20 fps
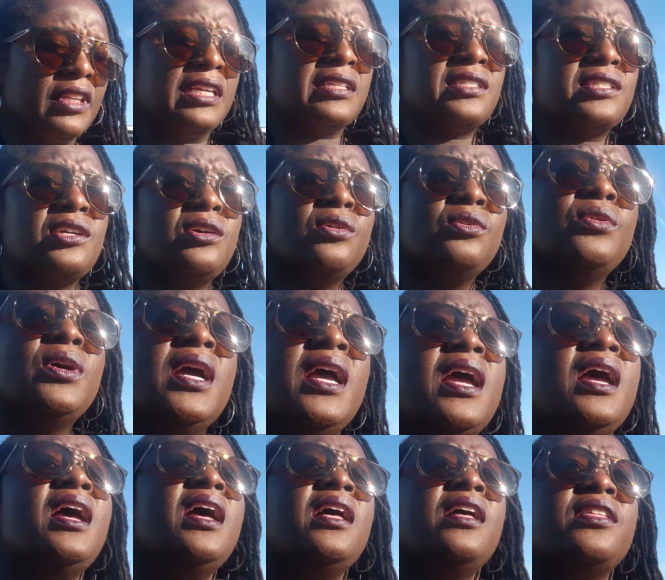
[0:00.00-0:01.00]
So
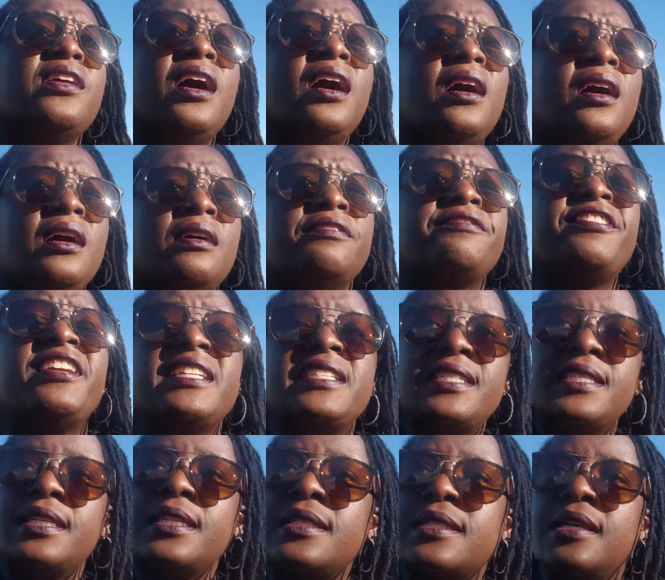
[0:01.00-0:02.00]
uh,
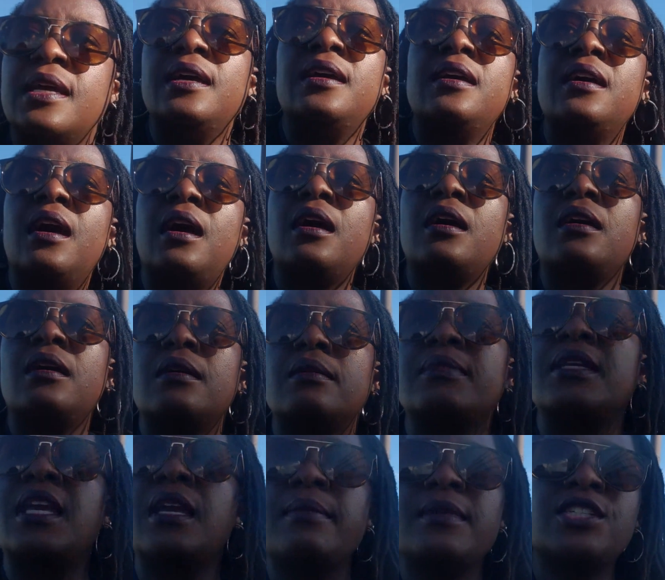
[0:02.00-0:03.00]
physics, um,
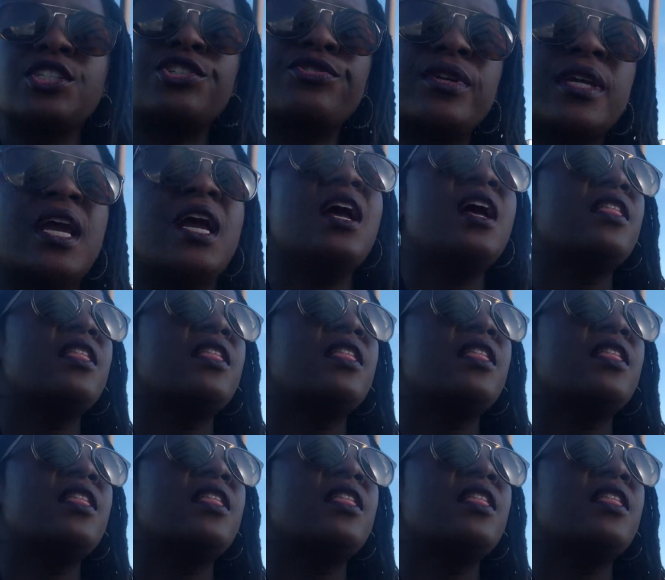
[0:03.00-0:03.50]
chemistry.